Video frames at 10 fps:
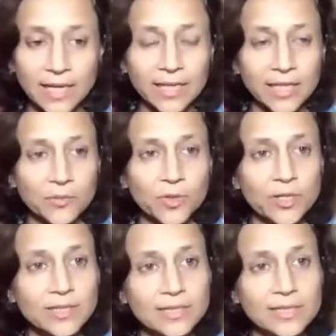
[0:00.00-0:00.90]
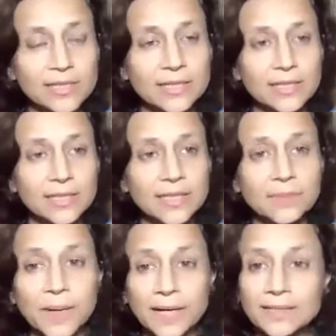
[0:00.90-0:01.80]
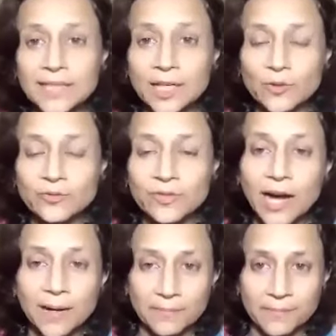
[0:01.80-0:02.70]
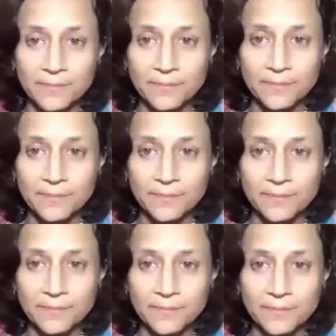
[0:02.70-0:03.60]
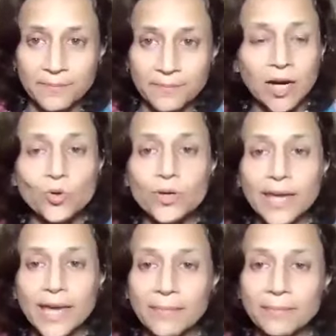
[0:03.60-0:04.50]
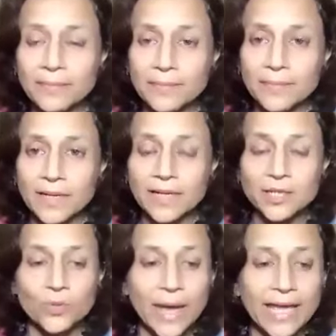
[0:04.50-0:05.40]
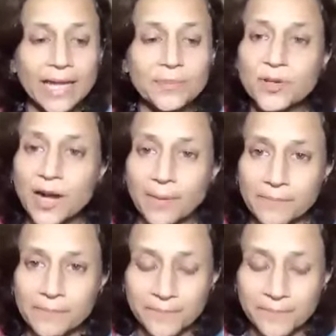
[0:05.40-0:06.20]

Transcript: He was the Bhakta of Ram who came to help Ram.